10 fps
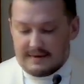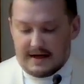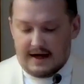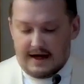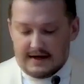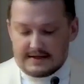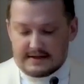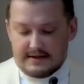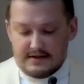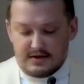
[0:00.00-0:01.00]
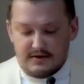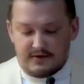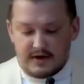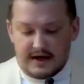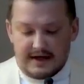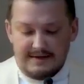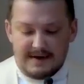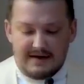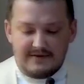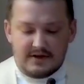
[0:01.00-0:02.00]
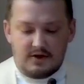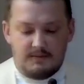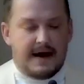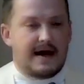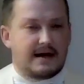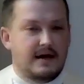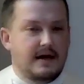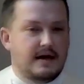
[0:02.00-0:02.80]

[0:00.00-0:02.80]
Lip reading: my eyes glaze over and I keep having to go back